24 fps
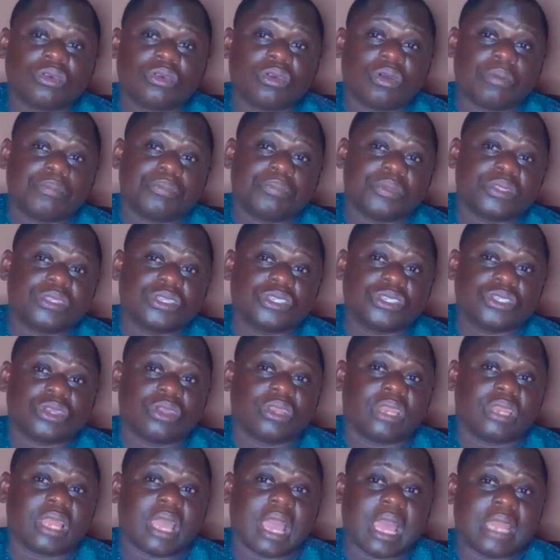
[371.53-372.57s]

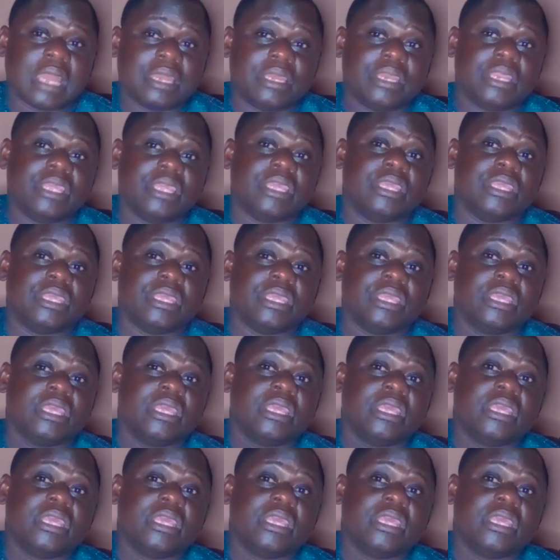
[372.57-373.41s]
competition at the